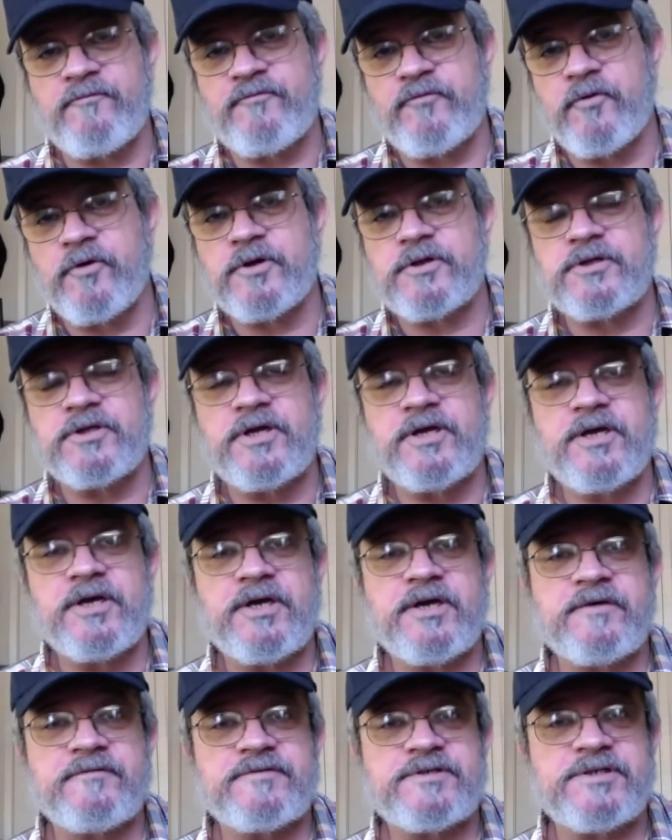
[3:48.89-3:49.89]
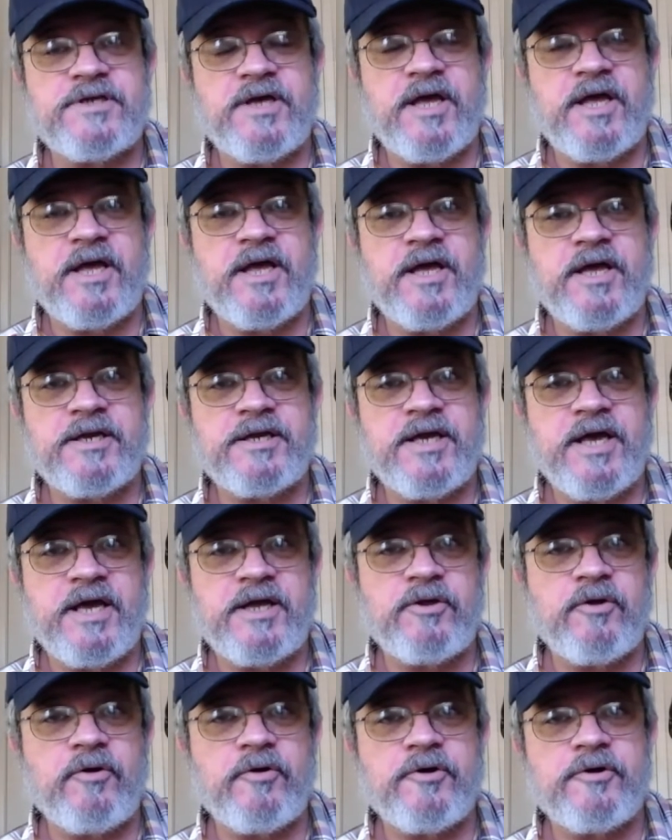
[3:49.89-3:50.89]
forklifts and
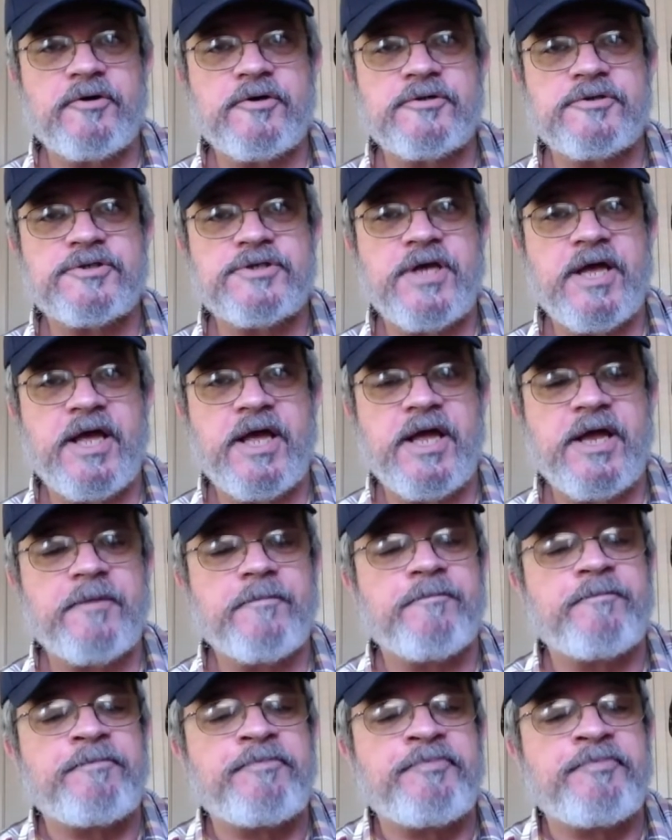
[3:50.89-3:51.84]
K-loaders, and